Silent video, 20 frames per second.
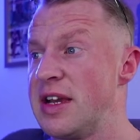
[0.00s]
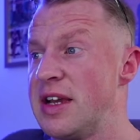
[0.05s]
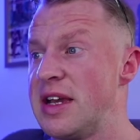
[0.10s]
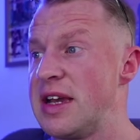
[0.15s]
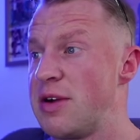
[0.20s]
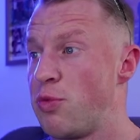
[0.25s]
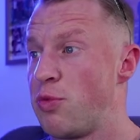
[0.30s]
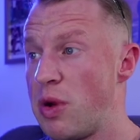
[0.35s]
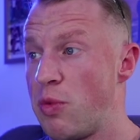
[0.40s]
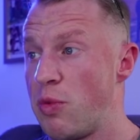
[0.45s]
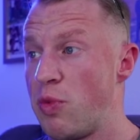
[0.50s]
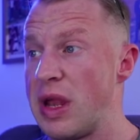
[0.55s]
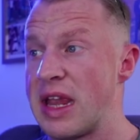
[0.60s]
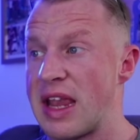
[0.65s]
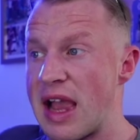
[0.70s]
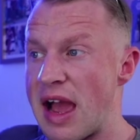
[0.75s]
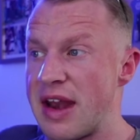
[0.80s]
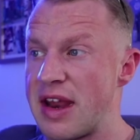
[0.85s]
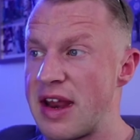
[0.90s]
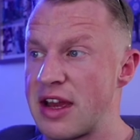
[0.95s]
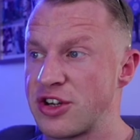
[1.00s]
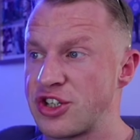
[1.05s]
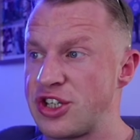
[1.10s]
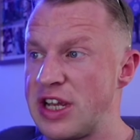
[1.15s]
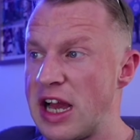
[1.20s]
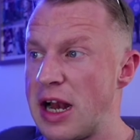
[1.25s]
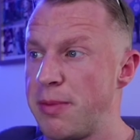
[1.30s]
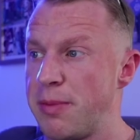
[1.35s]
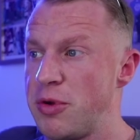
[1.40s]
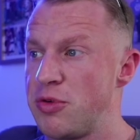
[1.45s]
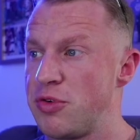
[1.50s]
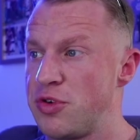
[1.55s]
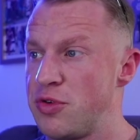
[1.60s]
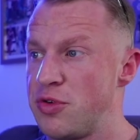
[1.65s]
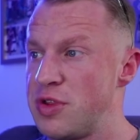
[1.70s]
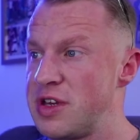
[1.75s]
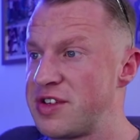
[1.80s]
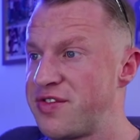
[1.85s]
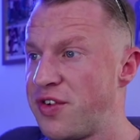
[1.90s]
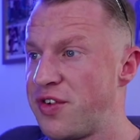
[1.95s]
We can actually help you do this
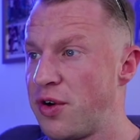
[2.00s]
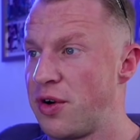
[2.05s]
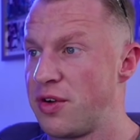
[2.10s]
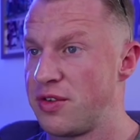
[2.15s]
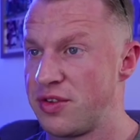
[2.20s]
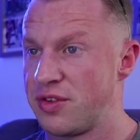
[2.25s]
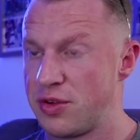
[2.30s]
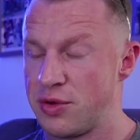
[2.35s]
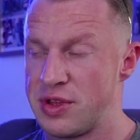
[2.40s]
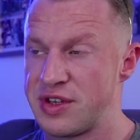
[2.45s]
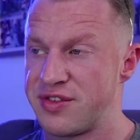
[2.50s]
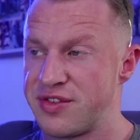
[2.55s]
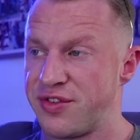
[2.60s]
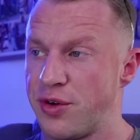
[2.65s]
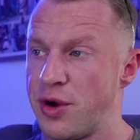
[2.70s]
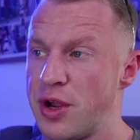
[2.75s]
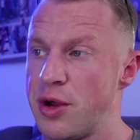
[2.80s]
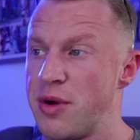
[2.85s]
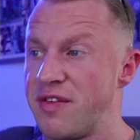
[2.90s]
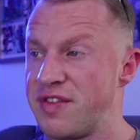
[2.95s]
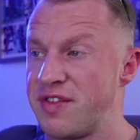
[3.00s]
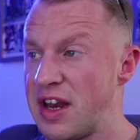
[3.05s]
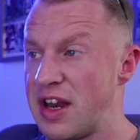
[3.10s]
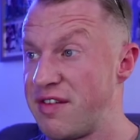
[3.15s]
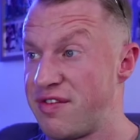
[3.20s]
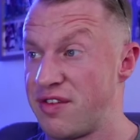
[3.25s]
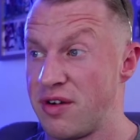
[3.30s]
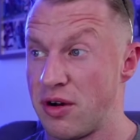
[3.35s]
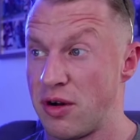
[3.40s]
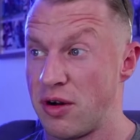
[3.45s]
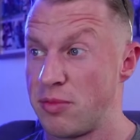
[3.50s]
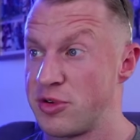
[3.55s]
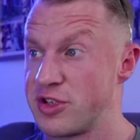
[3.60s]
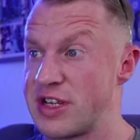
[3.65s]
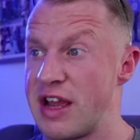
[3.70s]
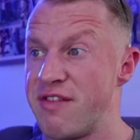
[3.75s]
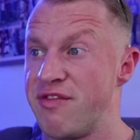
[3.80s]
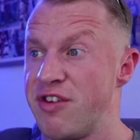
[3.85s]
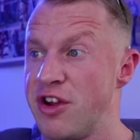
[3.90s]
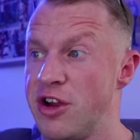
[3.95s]
for you. I've done it for almost
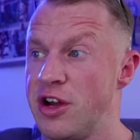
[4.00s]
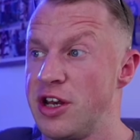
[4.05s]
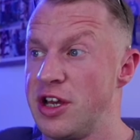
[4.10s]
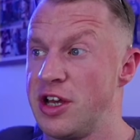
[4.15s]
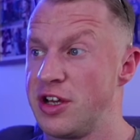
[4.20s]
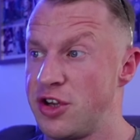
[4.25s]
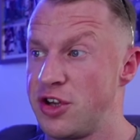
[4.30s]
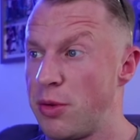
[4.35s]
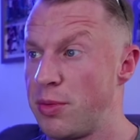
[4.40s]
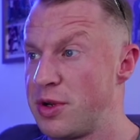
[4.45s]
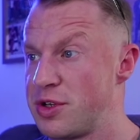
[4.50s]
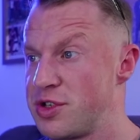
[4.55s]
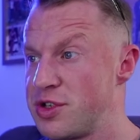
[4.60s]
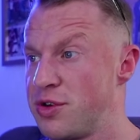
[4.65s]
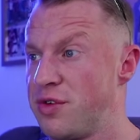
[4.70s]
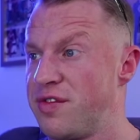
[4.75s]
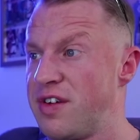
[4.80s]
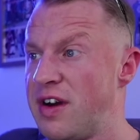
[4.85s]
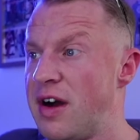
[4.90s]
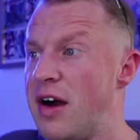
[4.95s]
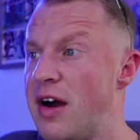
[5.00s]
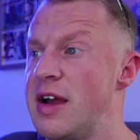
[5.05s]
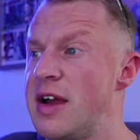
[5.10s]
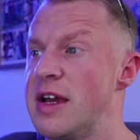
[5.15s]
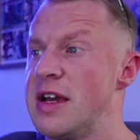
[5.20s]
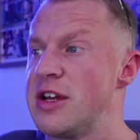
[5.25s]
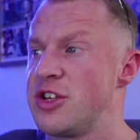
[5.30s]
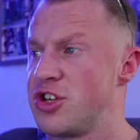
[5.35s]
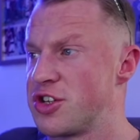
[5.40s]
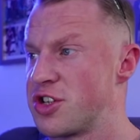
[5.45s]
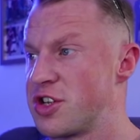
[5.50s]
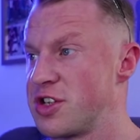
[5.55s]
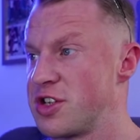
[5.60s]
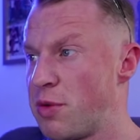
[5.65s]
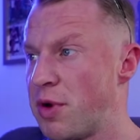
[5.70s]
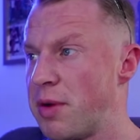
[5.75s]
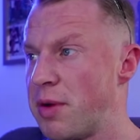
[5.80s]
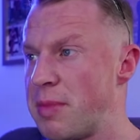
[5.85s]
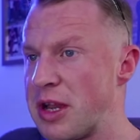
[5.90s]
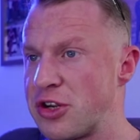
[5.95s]
every early adopter so far, just because I want to
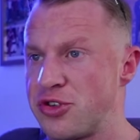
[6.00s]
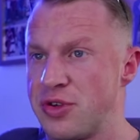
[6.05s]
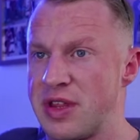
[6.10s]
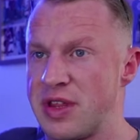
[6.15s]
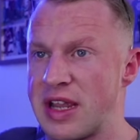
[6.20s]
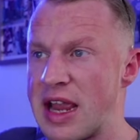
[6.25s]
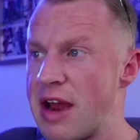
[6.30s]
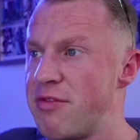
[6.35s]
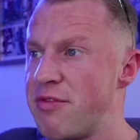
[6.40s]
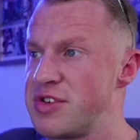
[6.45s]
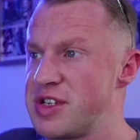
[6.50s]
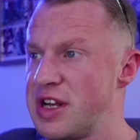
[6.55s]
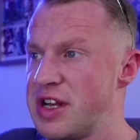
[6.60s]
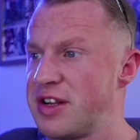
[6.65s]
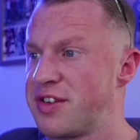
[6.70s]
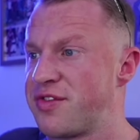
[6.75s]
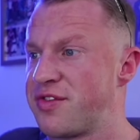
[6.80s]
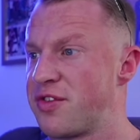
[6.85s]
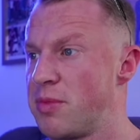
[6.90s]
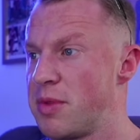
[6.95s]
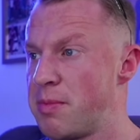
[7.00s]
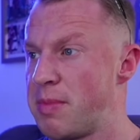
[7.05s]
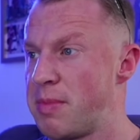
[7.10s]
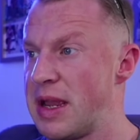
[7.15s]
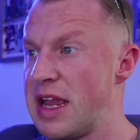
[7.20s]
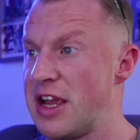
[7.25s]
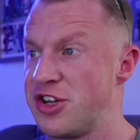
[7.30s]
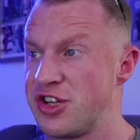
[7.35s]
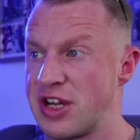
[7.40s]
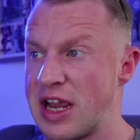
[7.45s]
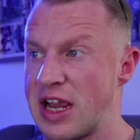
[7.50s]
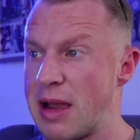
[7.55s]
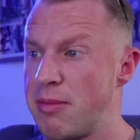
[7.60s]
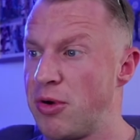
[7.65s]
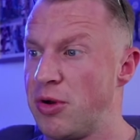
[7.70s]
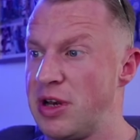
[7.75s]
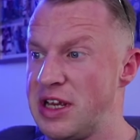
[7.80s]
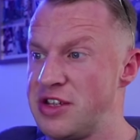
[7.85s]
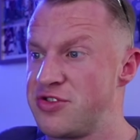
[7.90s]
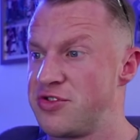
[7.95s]
make sure they get results from the page and get more
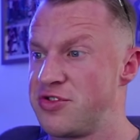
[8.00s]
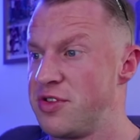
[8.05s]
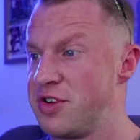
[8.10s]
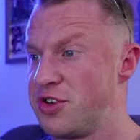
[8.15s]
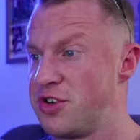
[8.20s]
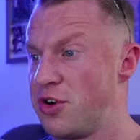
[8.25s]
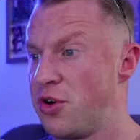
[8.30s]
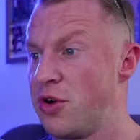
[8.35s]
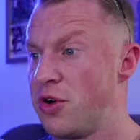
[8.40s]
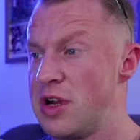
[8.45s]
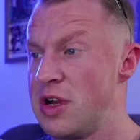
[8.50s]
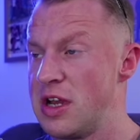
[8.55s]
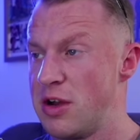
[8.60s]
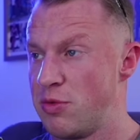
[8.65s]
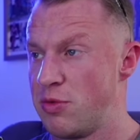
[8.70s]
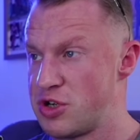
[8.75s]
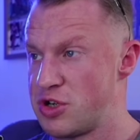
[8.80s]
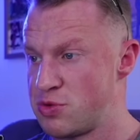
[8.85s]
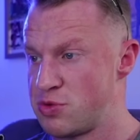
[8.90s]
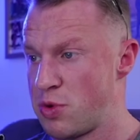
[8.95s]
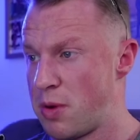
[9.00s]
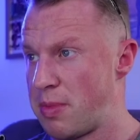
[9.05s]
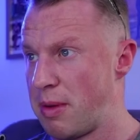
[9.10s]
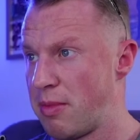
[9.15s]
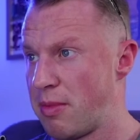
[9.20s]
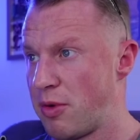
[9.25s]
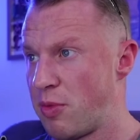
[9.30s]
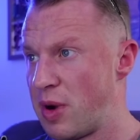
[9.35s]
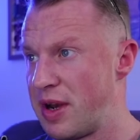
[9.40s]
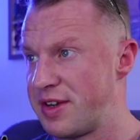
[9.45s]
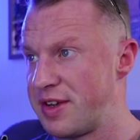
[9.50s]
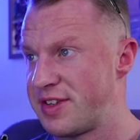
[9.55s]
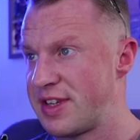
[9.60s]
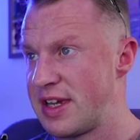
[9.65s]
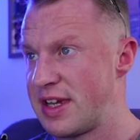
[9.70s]
leads through the door, which is what people want.